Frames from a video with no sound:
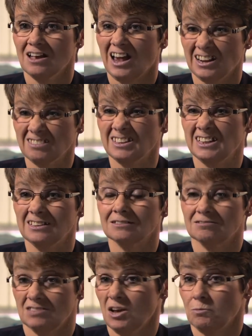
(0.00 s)
and I think
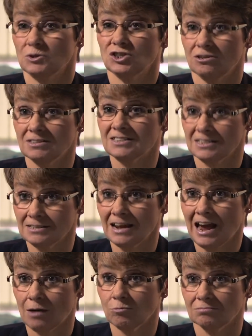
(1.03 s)
the opportunity is
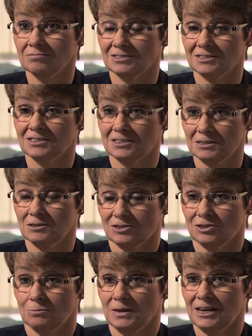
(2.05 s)
now
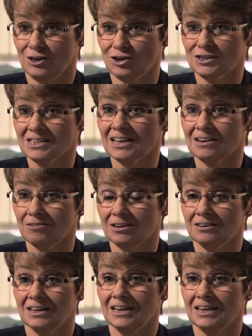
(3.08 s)
to be a nurse here in